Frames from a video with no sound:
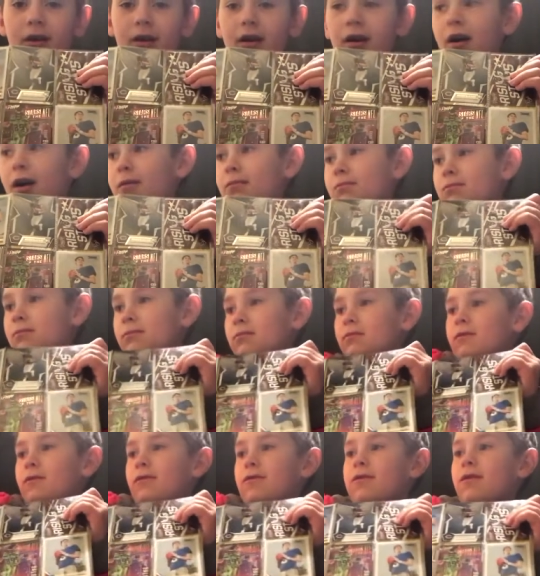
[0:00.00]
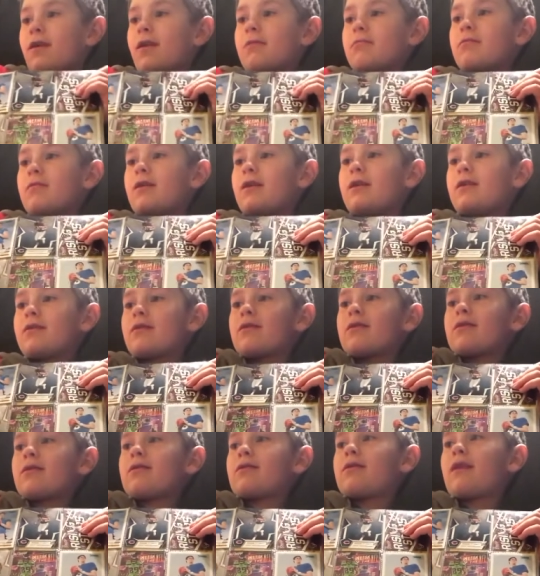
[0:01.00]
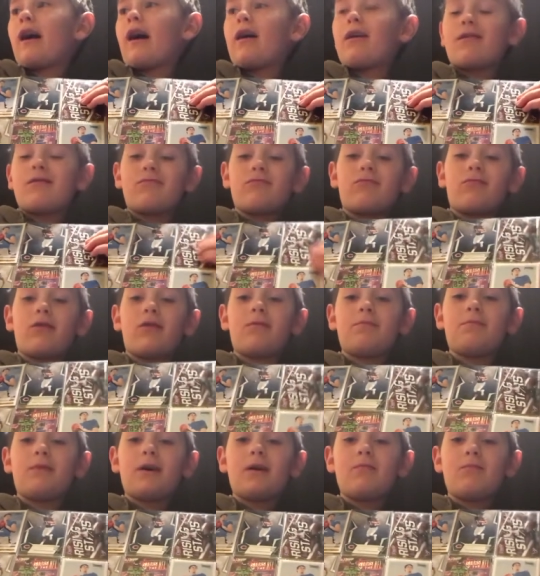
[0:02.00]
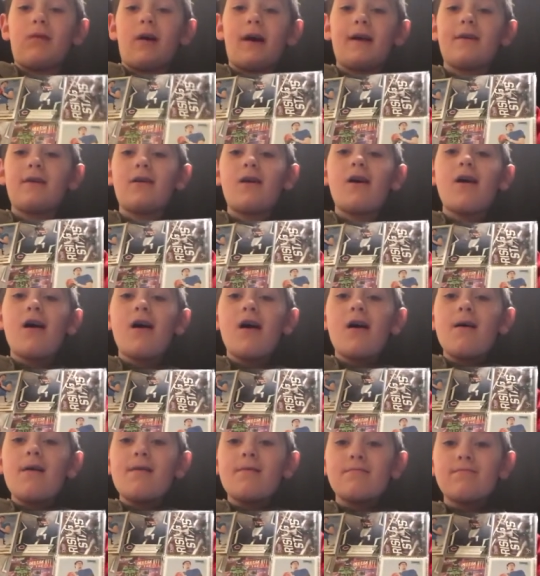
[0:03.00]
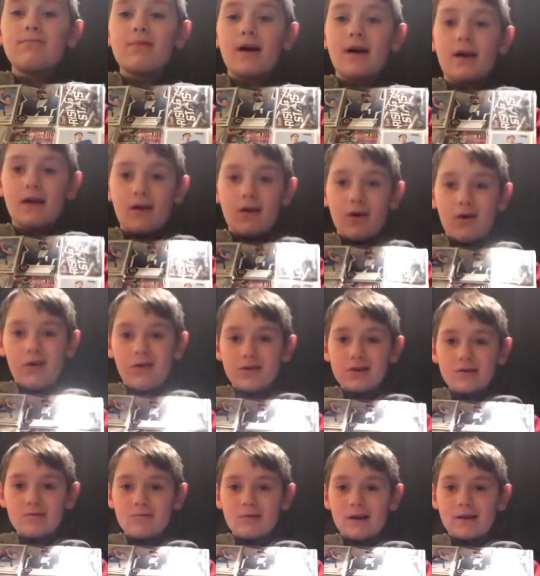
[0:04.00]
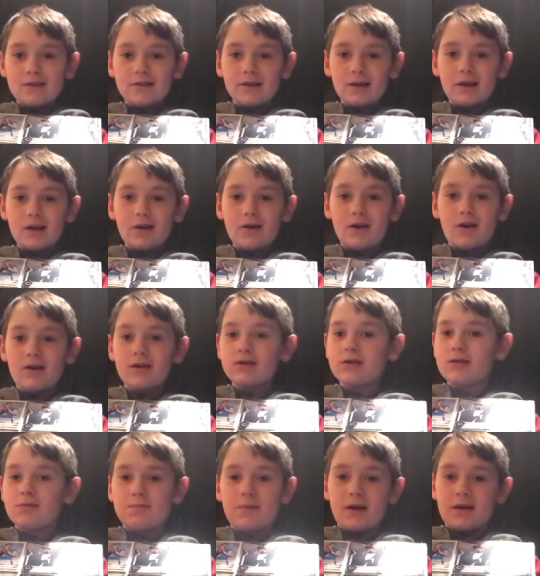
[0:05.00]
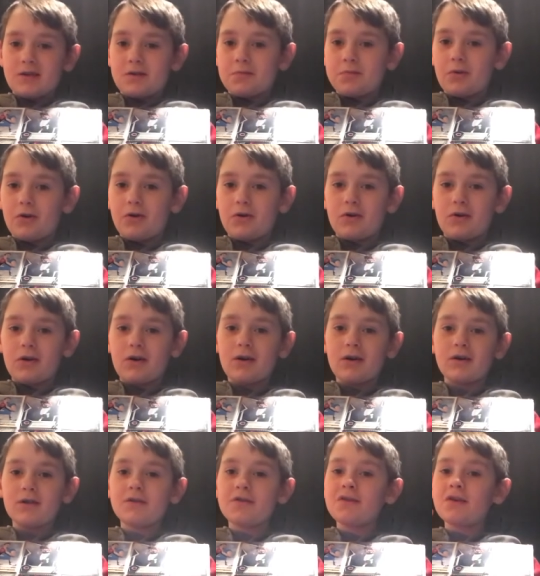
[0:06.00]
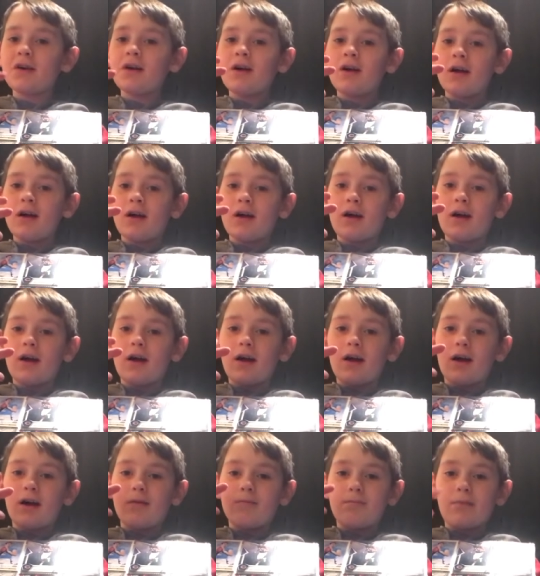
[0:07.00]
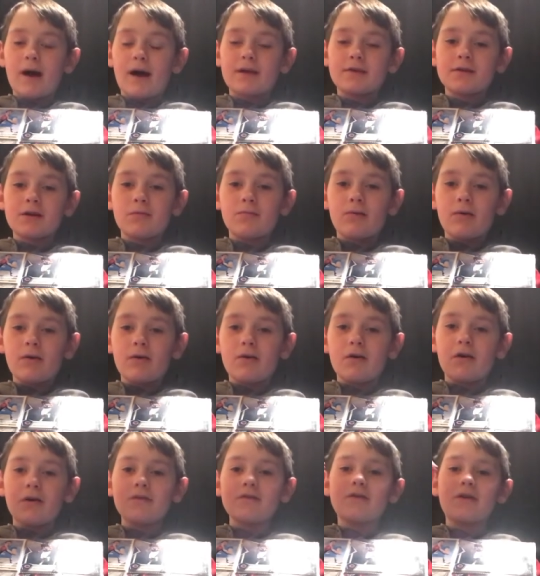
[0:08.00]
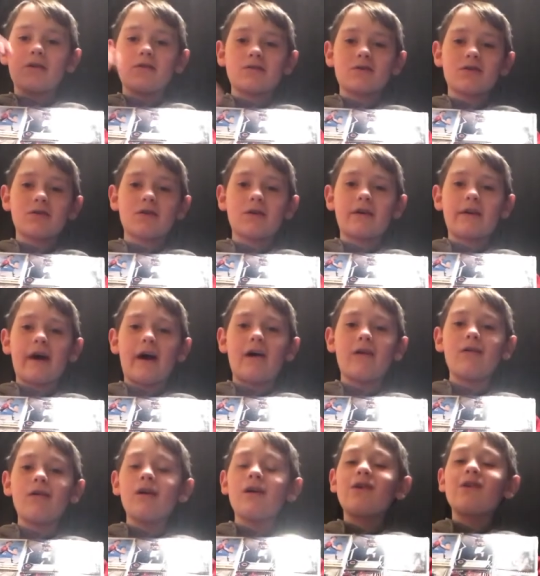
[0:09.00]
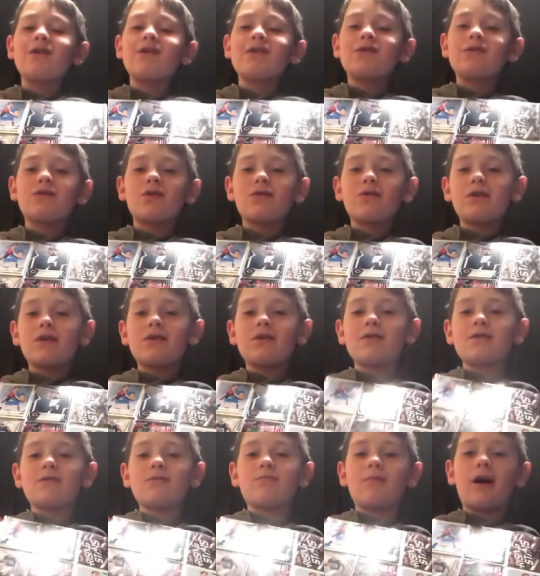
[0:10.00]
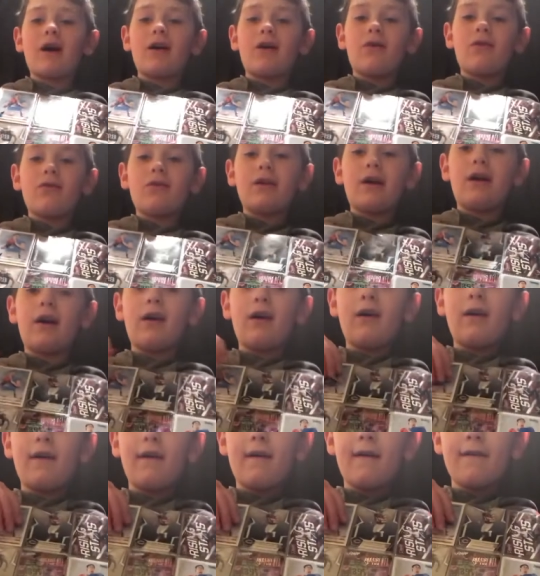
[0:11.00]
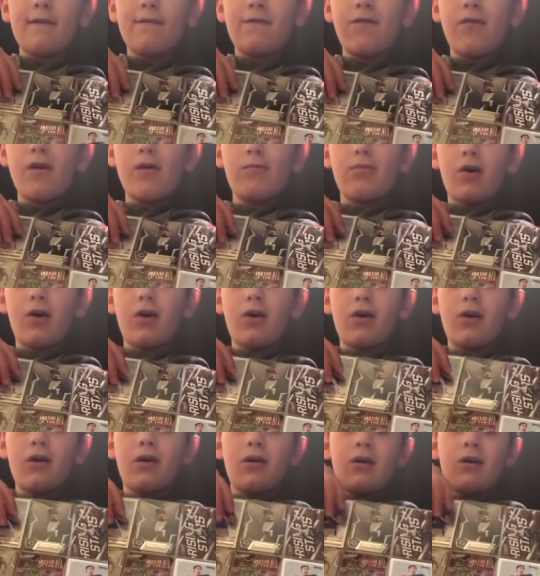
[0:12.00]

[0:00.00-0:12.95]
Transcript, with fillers: um from in that one big binder, but all the wrestling cards, baseball cards, and basketball cards are taken out. So this is my only football